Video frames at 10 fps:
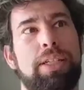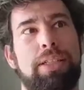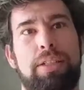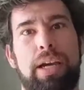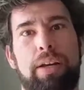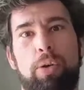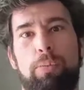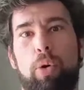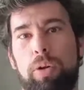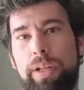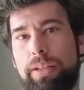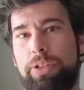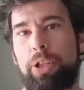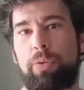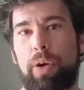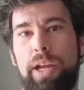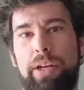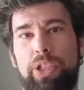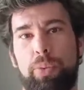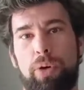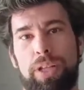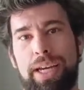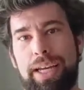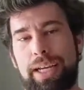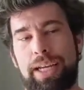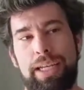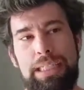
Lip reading: a standard more like the Silver Age, where like